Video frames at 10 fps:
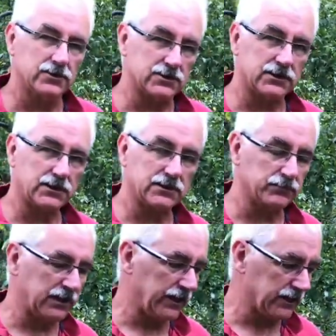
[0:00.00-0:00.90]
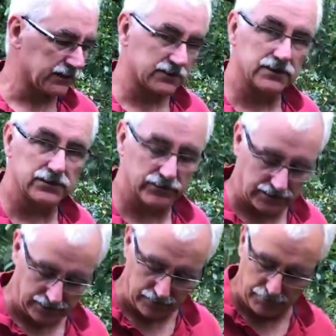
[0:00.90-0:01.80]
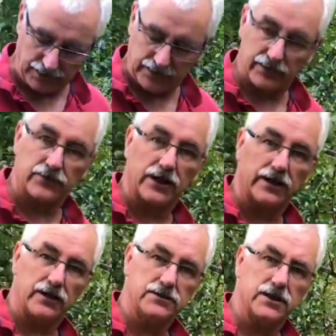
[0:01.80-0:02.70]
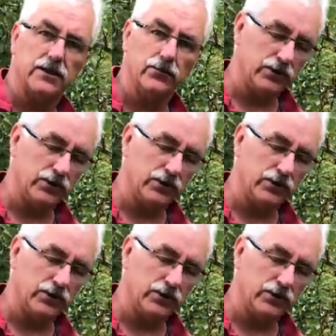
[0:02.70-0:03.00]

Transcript: to stick some cuttings. So we got our bucket of cuttings in the